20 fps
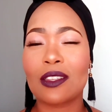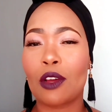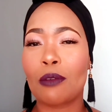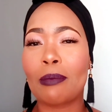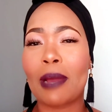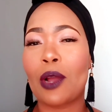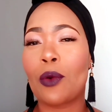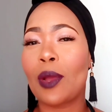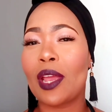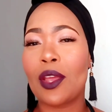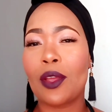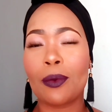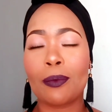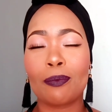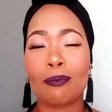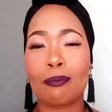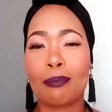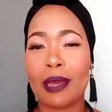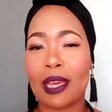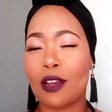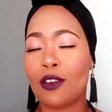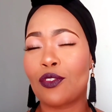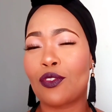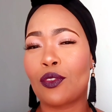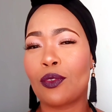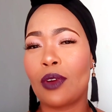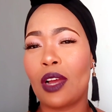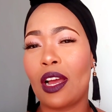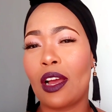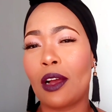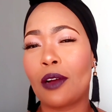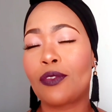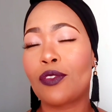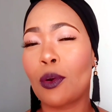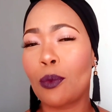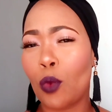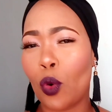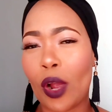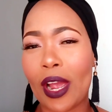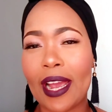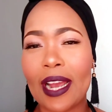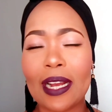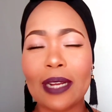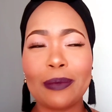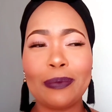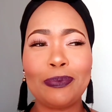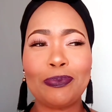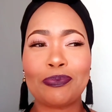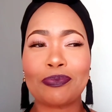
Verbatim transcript: on my way back uh, from work,